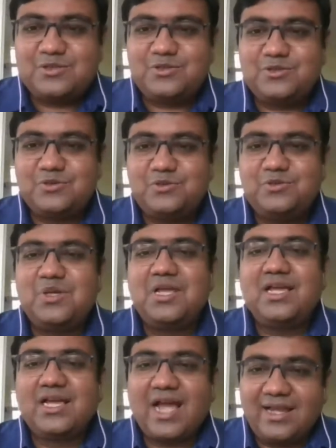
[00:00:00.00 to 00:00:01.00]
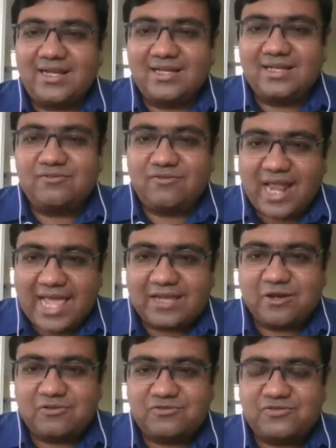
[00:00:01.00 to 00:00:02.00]
to kindly flag
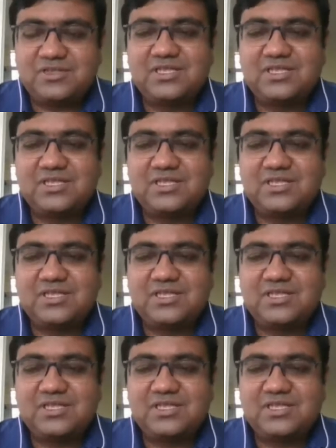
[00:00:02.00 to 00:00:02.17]
off